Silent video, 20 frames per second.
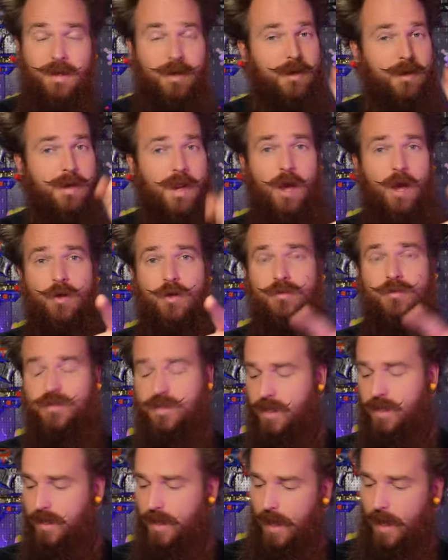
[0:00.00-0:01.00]
Now you've
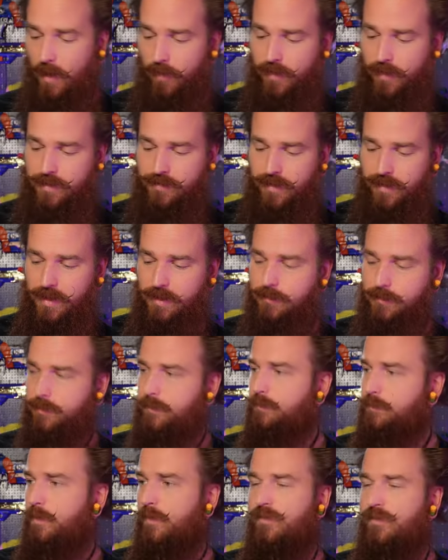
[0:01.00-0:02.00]
seen how these
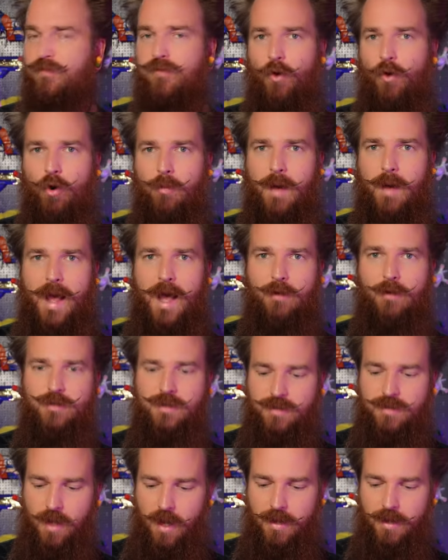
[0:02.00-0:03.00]
things perform
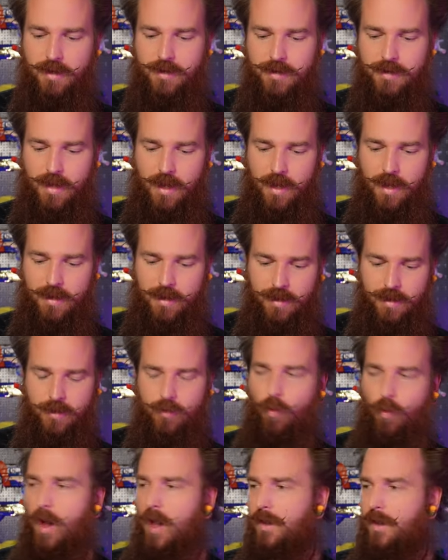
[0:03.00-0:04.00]
outside and in the
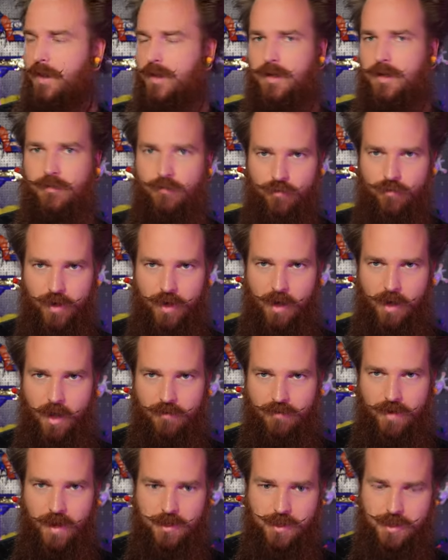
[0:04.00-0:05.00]
wild and in real life
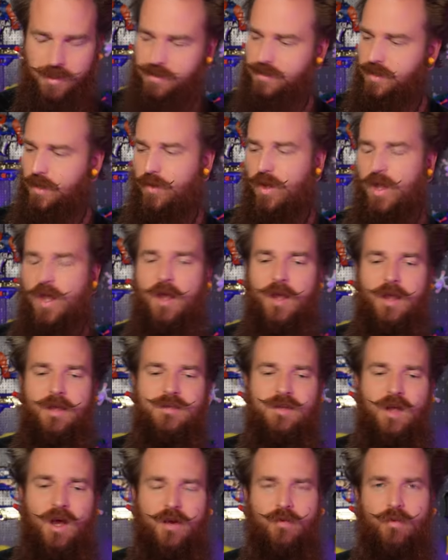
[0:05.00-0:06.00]
action. So it's
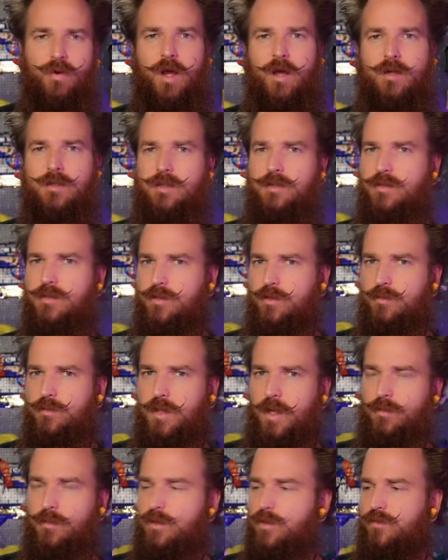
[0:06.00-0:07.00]
kind of what I assumed
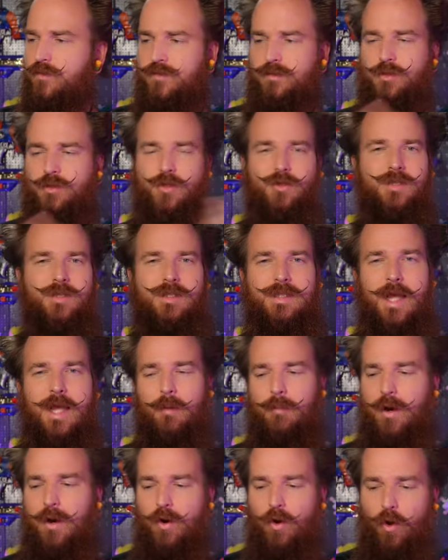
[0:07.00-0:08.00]
they would do from shooting it down
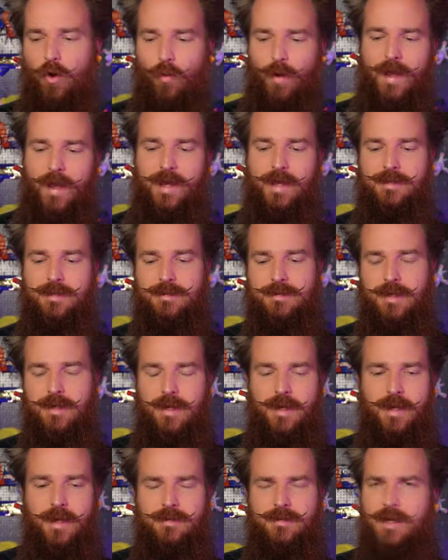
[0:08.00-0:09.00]
my hallway. It's,
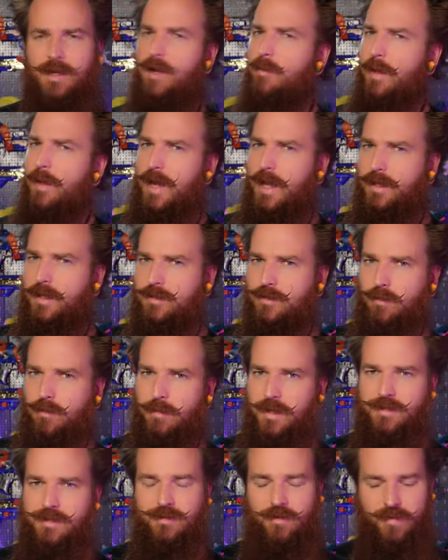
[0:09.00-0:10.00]
it's a little bit hiss or
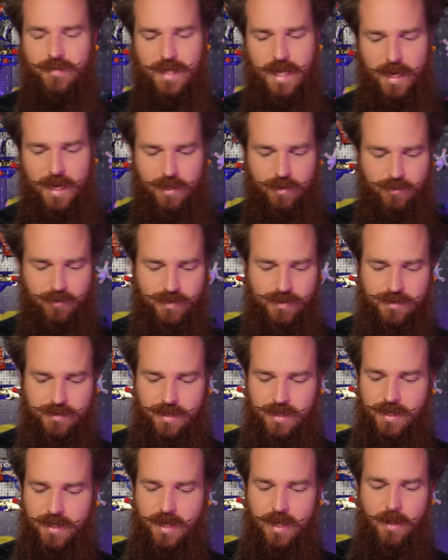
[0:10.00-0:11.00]
miss on the
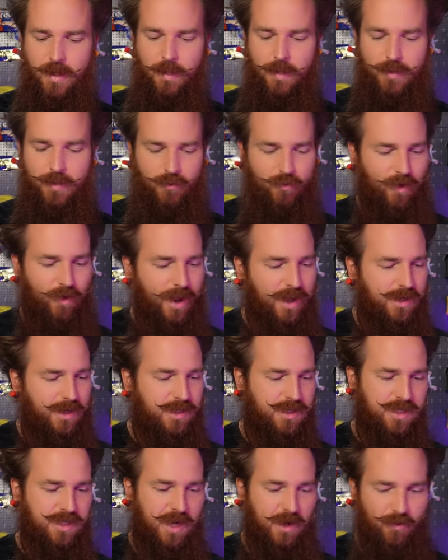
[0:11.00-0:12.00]
accuracy. The
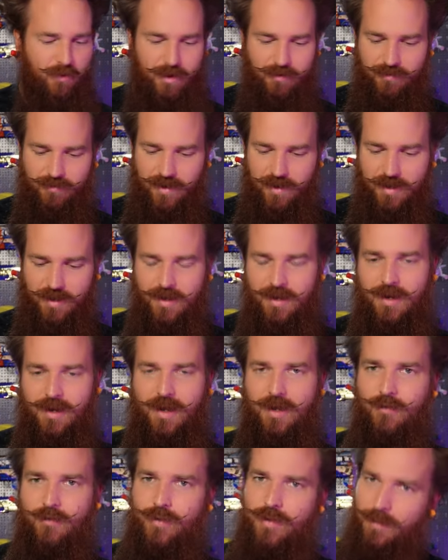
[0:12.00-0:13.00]
range, however,
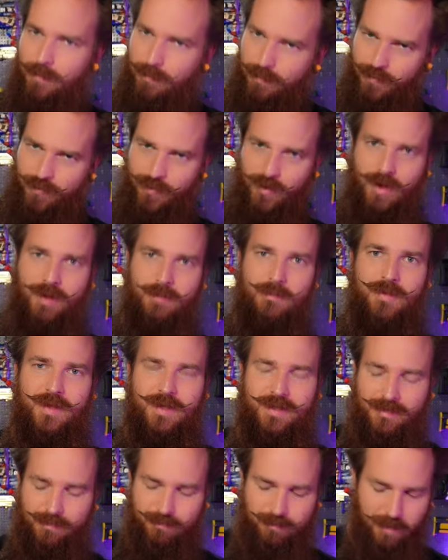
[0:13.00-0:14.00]
like with a prime
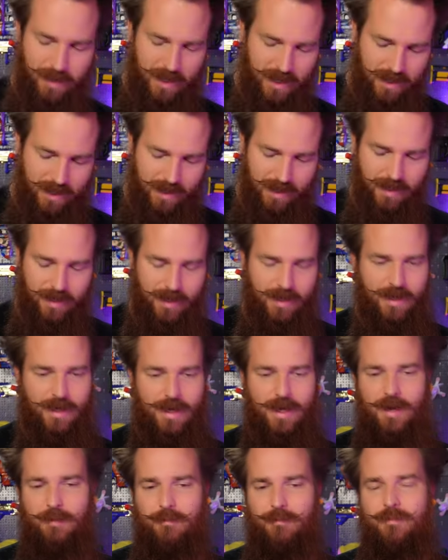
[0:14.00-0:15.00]
this big,
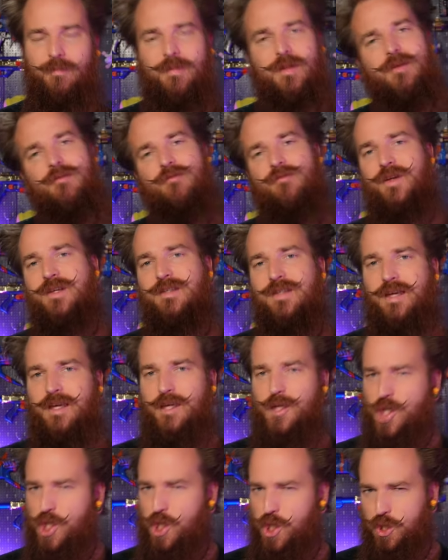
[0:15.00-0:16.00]
um, feels like it
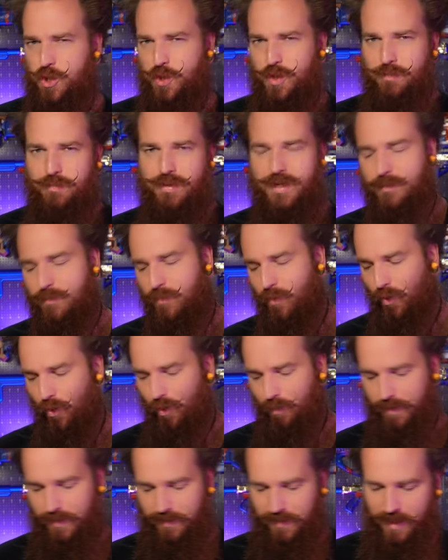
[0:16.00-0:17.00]
should be more,
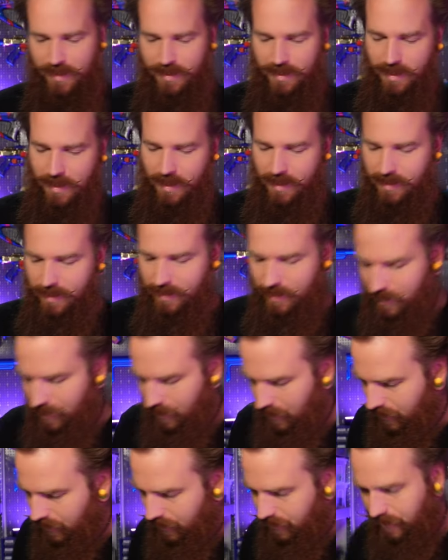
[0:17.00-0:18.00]
but then again,
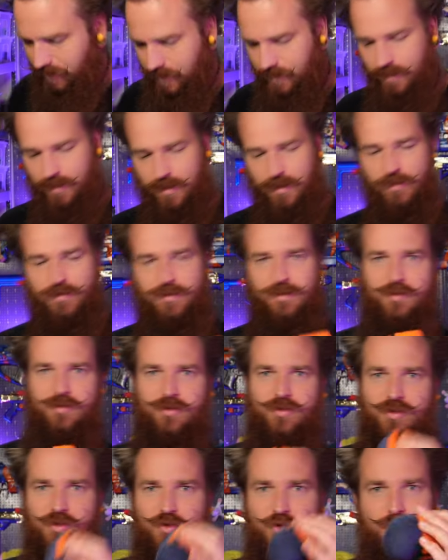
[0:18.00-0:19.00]
like, you know, it's a
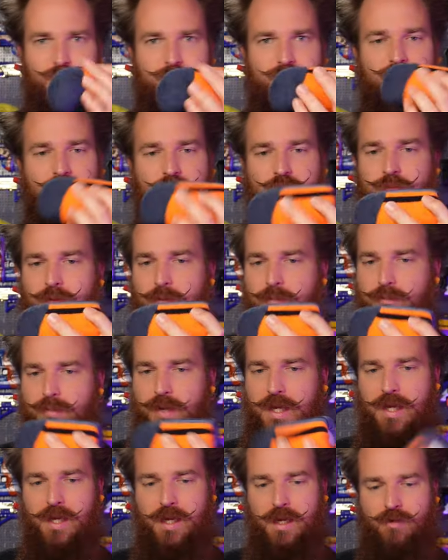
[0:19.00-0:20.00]
super, super
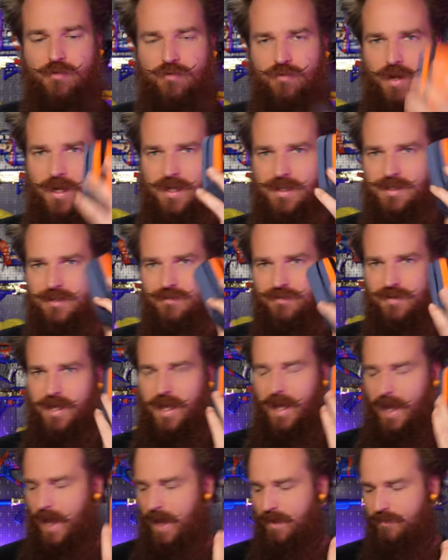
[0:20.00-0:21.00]
big and
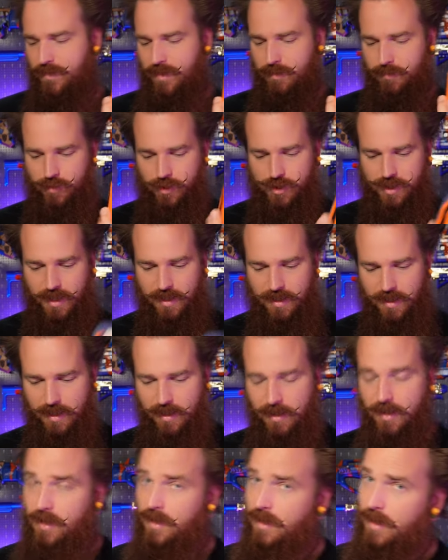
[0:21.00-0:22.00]
relatively heavy
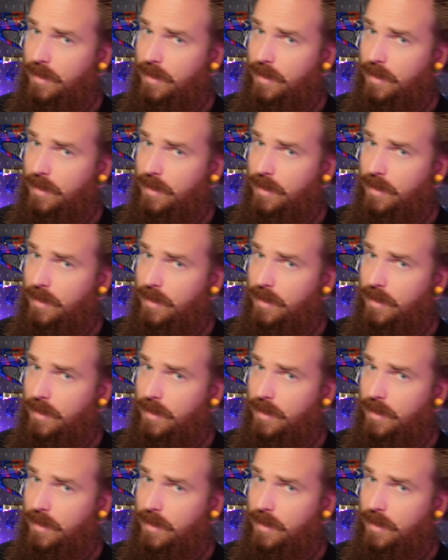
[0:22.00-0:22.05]
projectile.